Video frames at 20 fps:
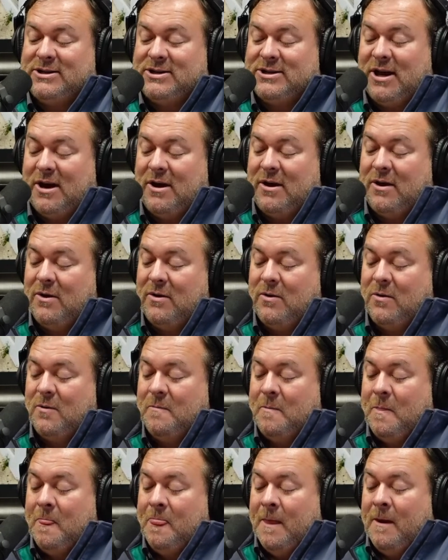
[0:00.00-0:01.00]

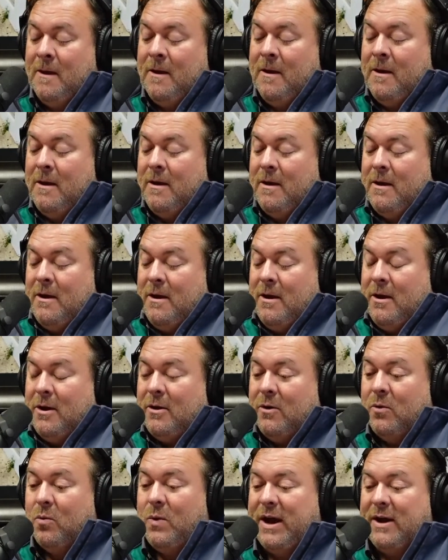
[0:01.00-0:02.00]
So
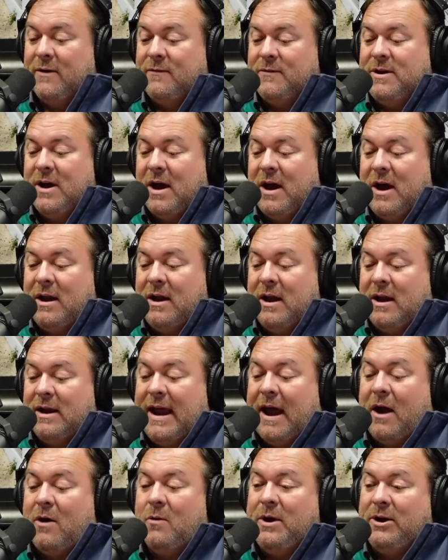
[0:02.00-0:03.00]
we have done.
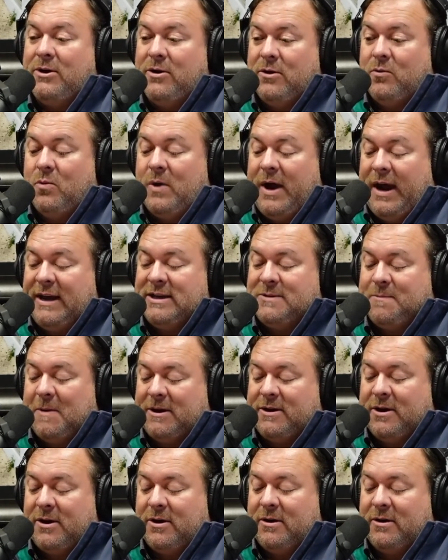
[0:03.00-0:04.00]
Now we do wings,
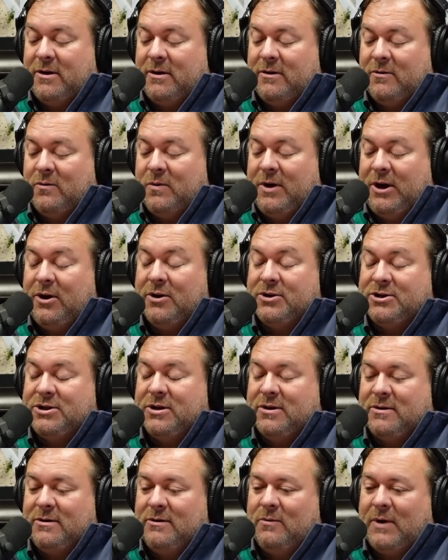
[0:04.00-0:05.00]
but we used
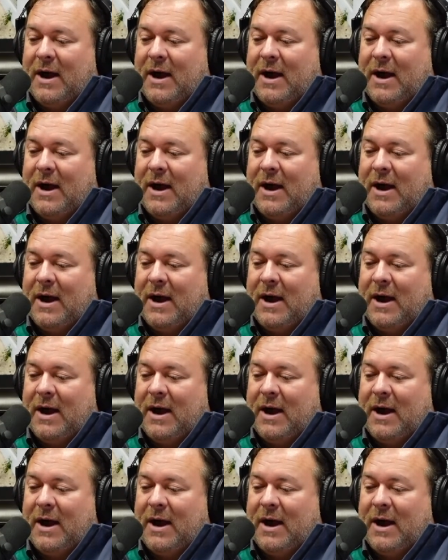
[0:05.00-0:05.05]
to.